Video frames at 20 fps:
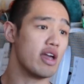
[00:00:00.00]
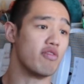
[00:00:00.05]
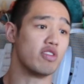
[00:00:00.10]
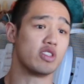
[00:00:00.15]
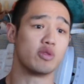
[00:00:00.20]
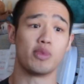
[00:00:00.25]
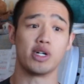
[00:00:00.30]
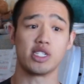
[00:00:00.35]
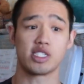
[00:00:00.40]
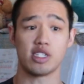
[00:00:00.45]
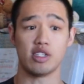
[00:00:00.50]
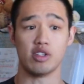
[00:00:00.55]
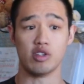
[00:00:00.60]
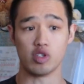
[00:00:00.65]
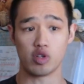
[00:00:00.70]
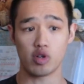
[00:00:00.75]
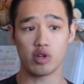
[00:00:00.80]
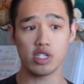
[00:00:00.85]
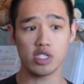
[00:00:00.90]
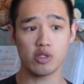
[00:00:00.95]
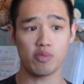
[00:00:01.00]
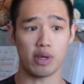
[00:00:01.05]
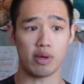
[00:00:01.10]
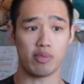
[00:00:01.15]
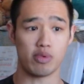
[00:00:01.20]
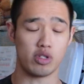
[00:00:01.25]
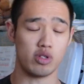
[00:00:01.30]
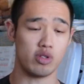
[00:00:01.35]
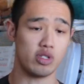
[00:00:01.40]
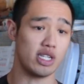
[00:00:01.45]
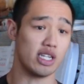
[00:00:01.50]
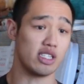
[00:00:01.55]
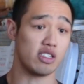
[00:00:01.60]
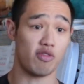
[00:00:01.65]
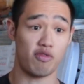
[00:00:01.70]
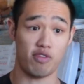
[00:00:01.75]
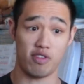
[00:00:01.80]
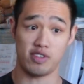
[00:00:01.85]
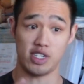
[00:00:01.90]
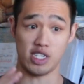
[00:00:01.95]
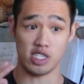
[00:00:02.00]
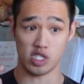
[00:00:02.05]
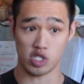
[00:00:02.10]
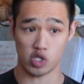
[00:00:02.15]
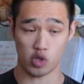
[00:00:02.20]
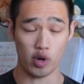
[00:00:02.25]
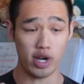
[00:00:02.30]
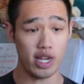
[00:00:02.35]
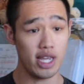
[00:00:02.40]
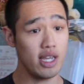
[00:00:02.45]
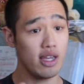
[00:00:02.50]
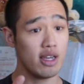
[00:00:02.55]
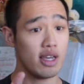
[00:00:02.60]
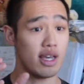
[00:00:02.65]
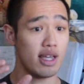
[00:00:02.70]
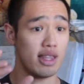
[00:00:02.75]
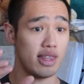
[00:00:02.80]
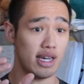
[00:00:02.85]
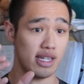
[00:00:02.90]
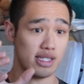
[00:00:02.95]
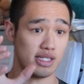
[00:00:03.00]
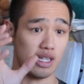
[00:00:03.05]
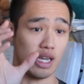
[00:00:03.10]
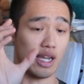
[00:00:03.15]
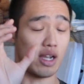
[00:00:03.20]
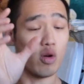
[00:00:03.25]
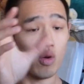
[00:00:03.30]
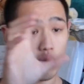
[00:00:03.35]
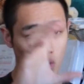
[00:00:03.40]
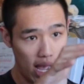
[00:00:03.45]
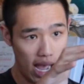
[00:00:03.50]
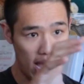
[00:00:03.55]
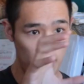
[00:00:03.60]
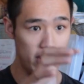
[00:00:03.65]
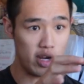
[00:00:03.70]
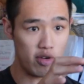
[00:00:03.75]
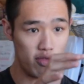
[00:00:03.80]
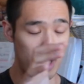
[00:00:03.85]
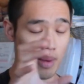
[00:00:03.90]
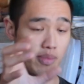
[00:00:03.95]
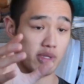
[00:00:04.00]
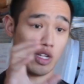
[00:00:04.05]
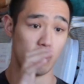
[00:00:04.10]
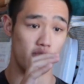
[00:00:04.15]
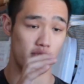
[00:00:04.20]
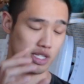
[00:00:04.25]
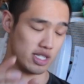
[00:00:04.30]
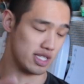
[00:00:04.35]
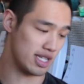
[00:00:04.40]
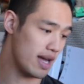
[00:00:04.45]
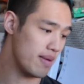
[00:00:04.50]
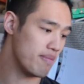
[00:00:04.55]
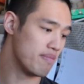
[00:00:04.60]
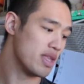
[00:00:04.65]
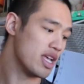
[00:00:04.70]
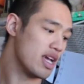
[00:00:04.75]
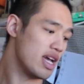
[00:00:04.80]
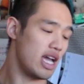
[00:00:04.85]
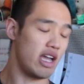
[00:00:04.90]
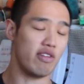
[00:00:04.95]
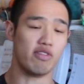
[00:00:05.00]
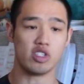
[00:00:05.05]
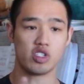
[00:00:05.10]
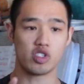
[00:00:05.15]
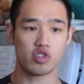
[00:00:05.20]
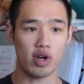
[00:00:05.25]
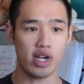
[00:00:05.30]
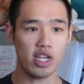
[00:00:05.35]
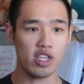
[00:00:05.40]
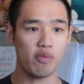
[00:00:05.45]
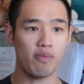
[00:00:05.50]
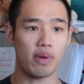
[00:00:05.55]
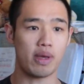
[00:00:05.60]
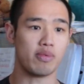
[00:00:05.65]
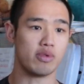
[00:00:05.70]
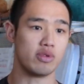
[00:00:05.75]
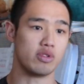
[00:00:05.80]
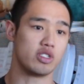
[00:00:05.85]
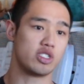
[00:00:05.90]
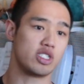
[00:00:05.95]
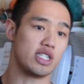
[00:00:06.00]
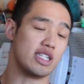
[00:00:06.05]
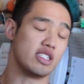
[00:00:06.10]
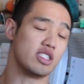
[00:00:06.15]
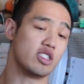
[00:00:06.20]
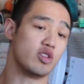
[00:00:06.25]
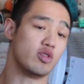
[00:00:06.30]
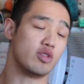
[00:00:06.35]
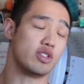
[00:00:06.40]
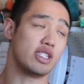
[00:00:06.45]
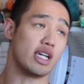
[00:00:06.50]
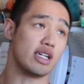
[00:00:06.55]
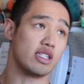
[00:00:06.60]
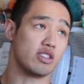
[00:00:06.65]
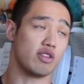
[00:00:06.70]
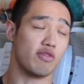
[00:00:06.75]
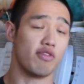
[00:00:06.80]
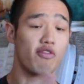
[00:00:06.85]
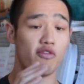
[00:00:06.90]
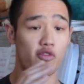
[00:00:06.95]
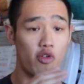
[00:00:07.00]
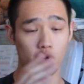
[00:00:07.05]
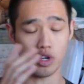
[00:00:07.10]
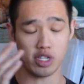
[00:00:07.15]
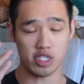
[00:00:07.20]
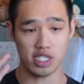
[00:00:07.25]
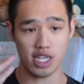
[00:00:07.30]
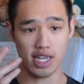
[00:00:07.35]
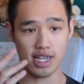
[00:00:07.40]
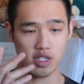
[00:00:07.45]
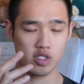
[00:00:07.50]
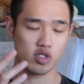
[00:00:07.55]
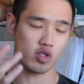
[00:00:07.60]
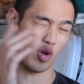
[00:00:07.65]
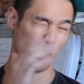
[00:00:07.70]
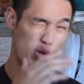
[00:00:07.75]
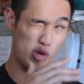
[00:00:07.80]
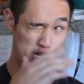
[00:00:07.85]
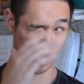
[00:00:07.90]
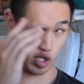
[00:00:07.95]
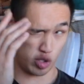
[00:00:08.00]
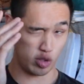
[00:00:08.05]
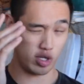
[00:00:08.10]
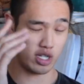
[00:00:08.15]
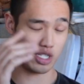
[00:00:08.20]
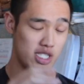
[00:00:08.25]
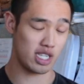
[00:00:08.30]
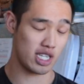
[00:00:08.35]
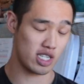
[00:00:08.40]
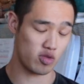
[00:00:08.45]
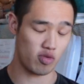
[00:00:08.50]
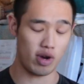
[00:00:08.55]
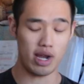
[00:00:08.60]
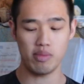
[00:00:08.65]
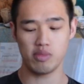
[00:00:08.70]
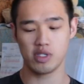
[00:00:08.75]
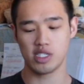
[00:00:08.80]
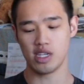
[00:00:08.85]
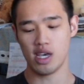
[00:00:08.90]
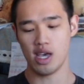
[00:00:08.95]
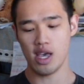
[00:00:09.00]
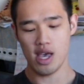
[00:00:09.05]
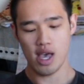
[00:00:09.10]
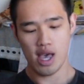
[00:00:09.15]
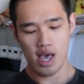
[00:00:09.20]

If it's muscular endurance, people do sets of 15 to 20. That's like how many reps in one set. If it's strength, people tend to do sets of 4 to 6 or 2 to 6 reps.